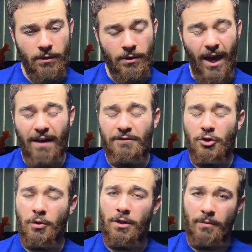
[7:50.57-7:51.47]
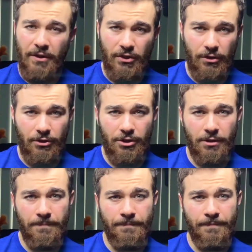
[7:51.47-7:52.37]
You have to do your research.
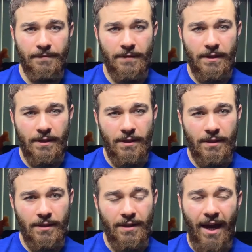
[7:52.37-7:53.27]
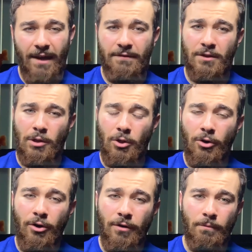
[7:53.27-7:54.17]
You have to
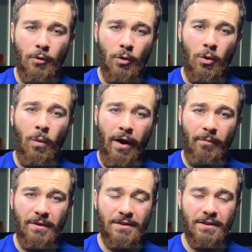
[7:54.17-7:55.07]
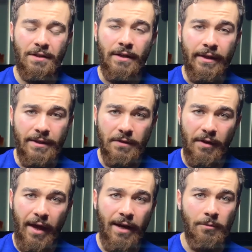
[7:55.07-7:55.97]
learn the requirements and needs of an
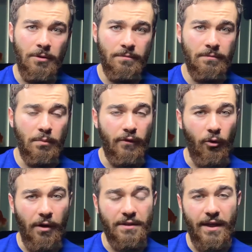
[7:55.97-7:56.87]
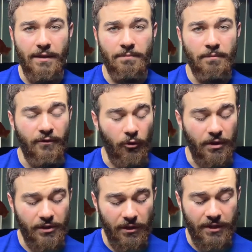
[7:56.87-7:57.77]
animal before you
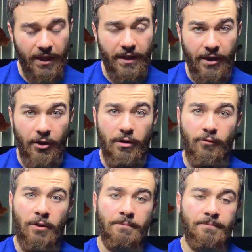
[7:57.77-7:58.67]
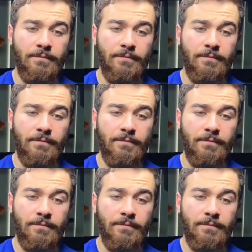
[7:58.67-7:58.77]
start taking care of one.